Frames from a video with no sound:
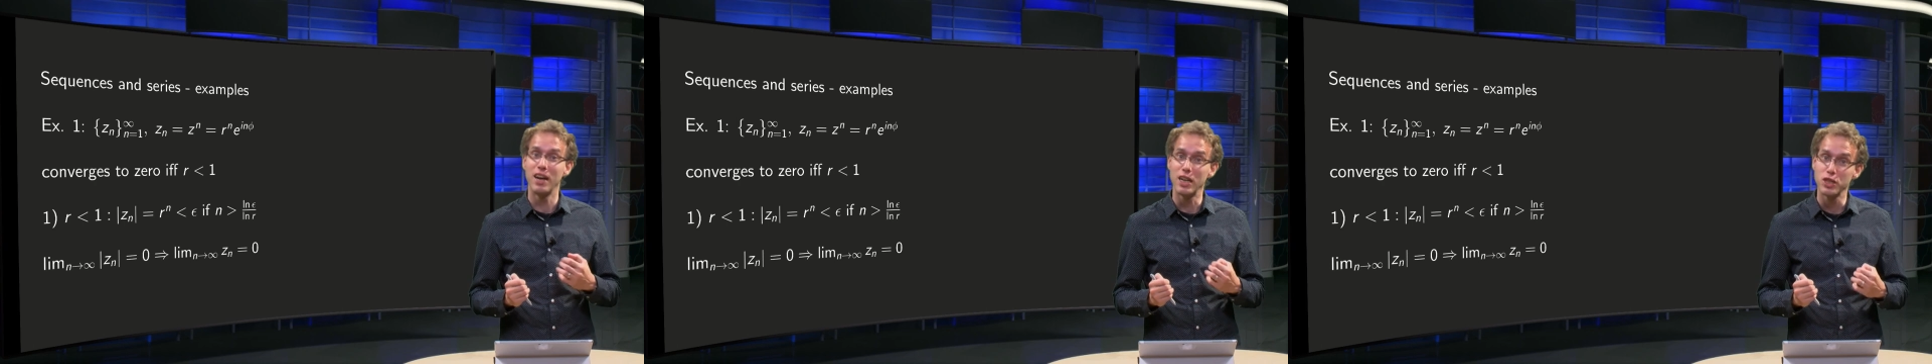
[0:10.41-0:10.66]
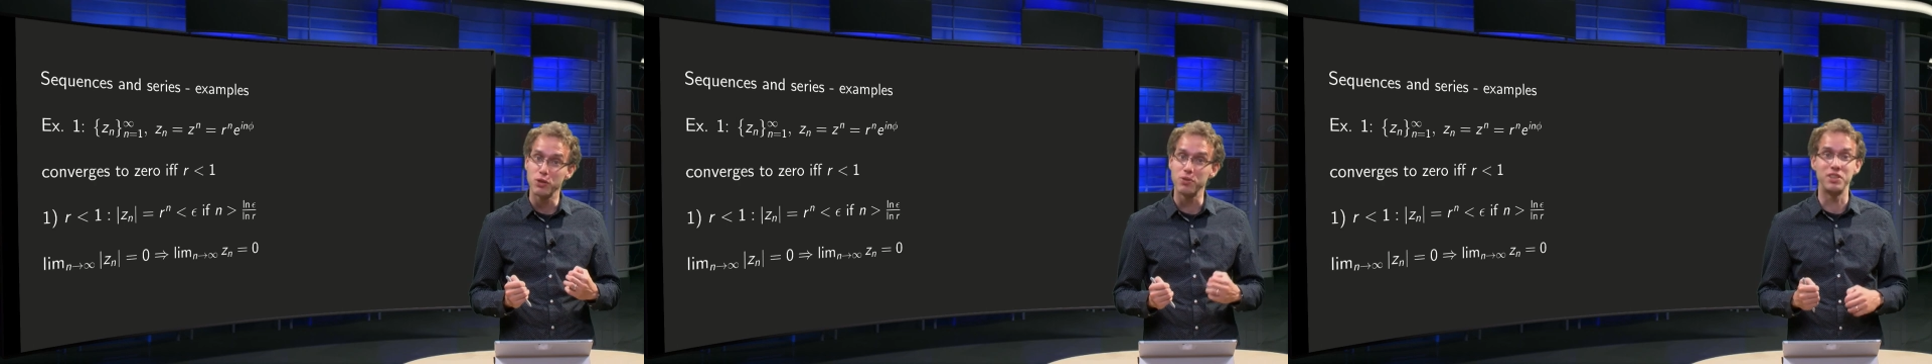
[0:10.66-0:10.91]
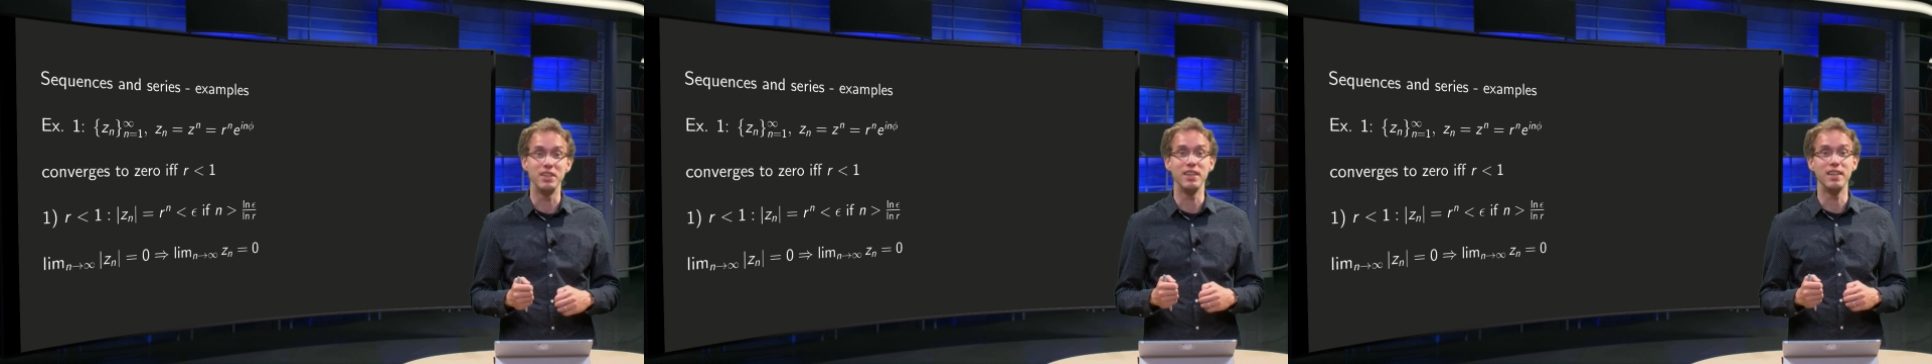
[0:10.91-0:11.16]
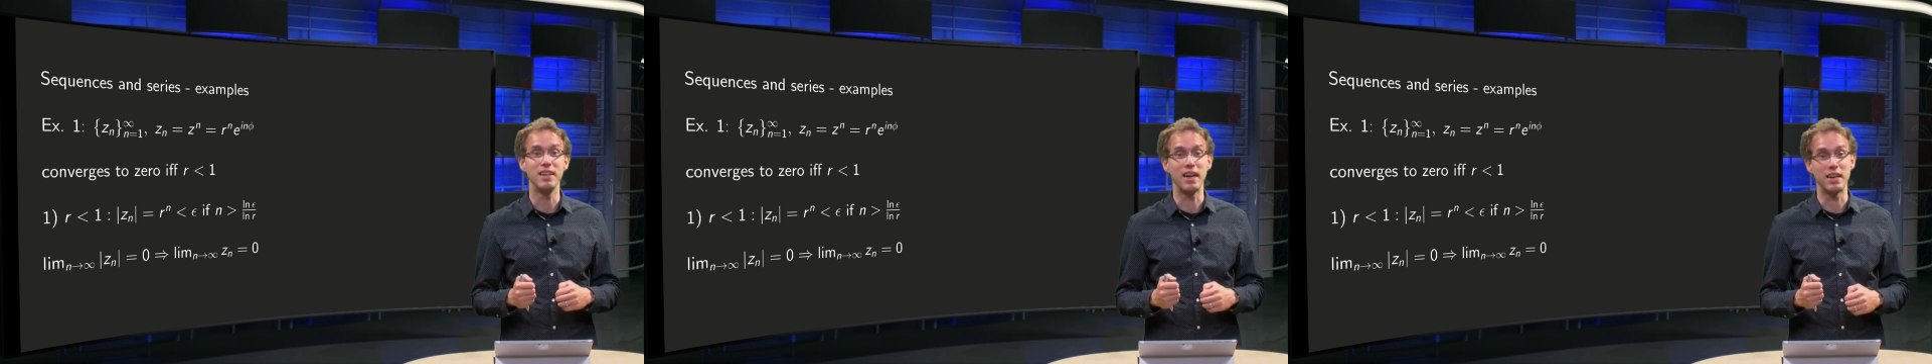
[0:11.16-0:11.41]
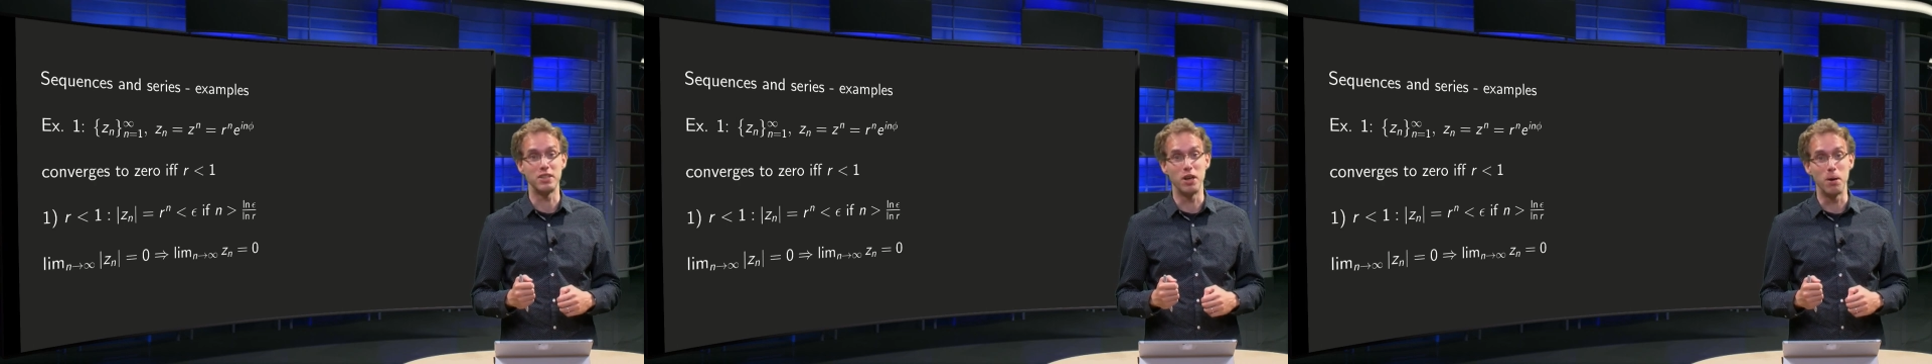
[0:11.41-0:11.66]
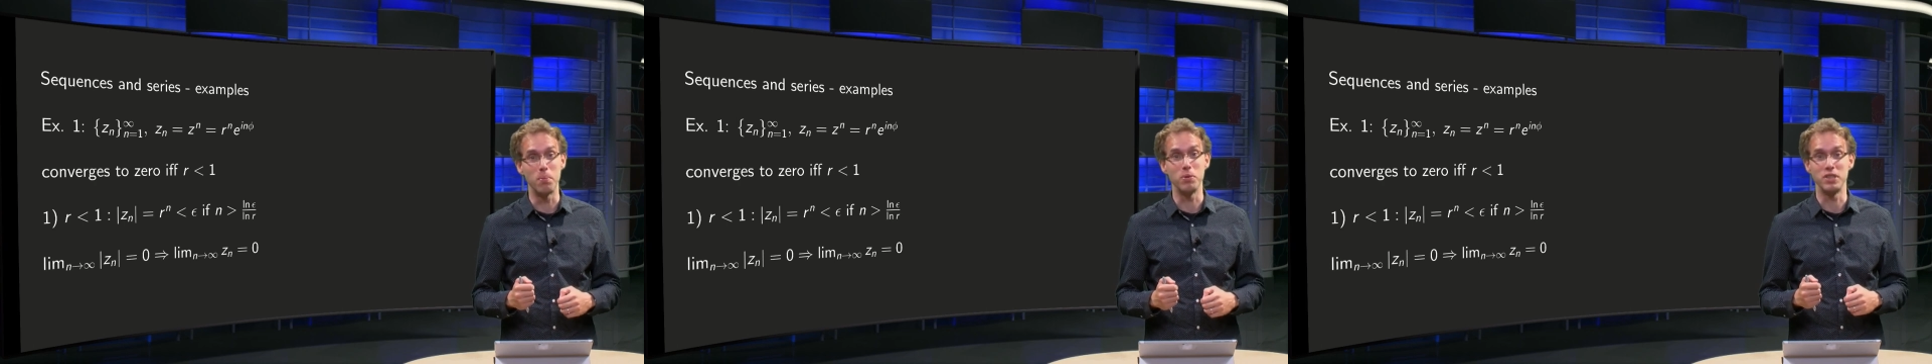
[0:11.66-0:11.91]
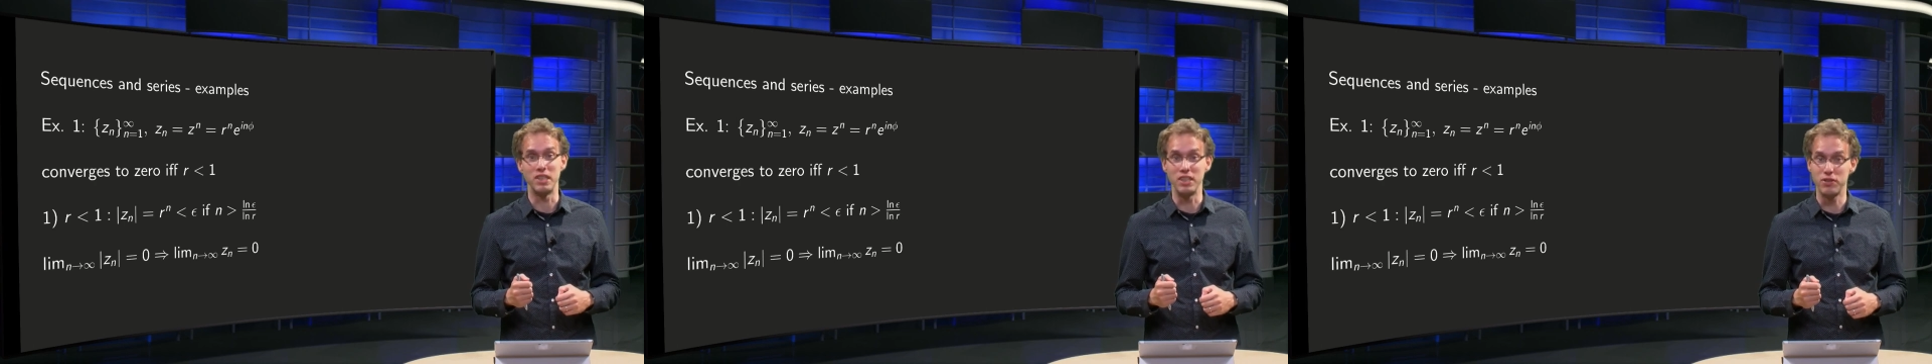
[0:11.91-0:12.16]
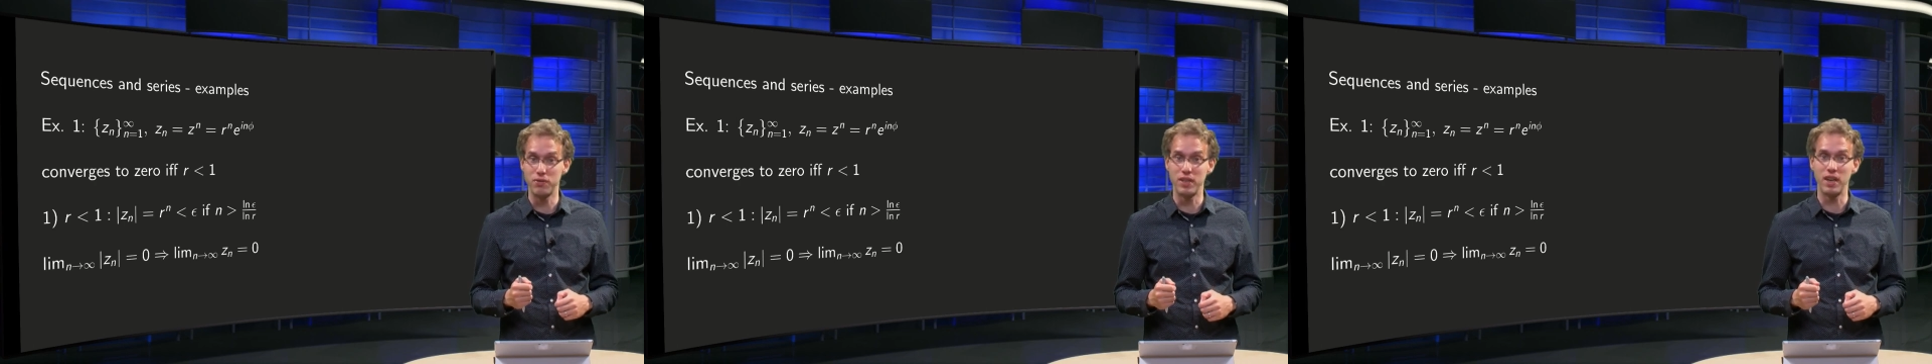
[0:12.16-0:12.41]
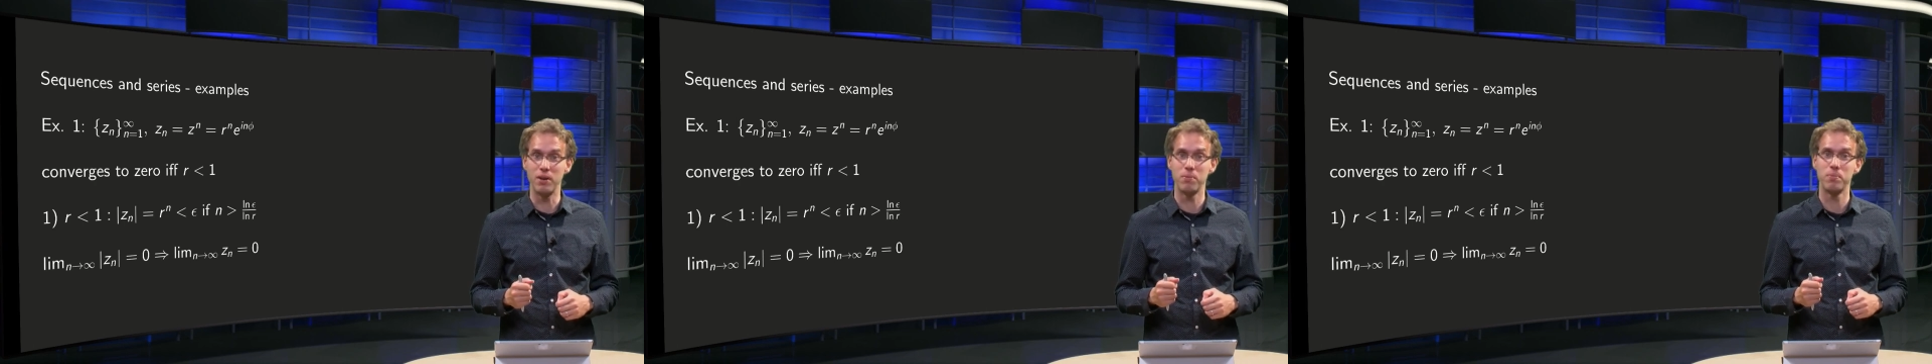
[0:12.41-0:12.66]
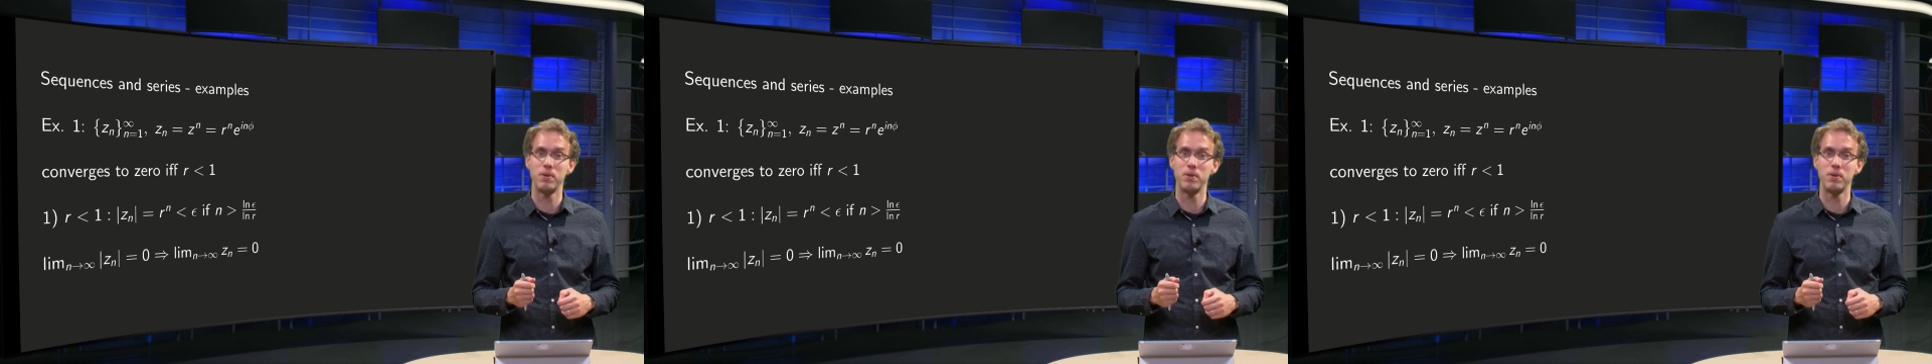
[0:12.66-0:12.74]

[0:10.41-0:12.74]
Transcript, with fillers: as you will see in the examples in this video.